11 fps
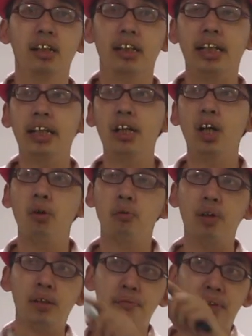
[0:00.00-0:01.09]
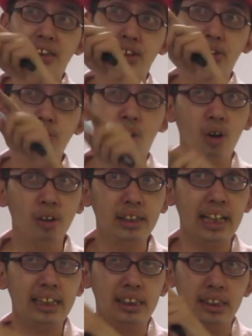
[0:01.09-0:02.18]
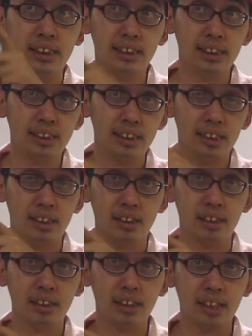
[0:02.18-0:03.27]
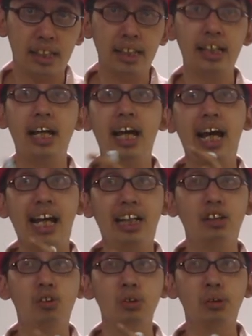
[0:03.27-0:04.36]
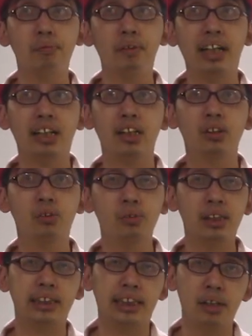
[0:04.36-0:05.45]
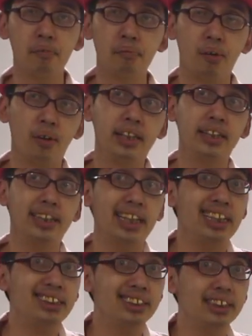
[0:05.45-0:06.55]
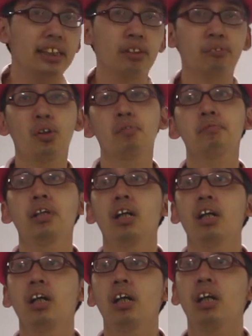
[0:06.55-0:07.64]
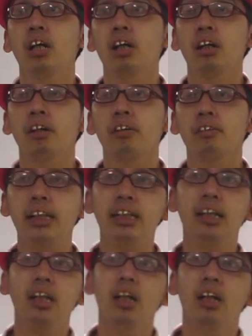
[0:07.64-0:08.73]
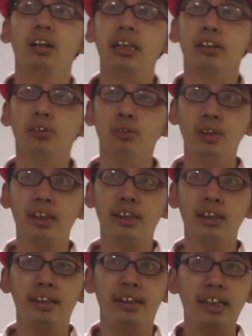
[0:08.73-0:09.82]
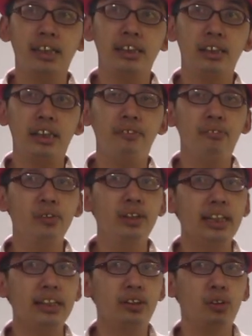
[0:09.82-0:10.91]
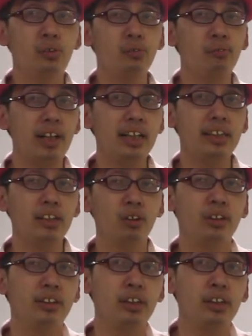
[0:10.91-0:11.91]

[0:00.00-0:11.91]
okay, where it passes through all the edges, okay, and goes back to the same point that it started from, right? Okay, so the thing is, if you need to find or you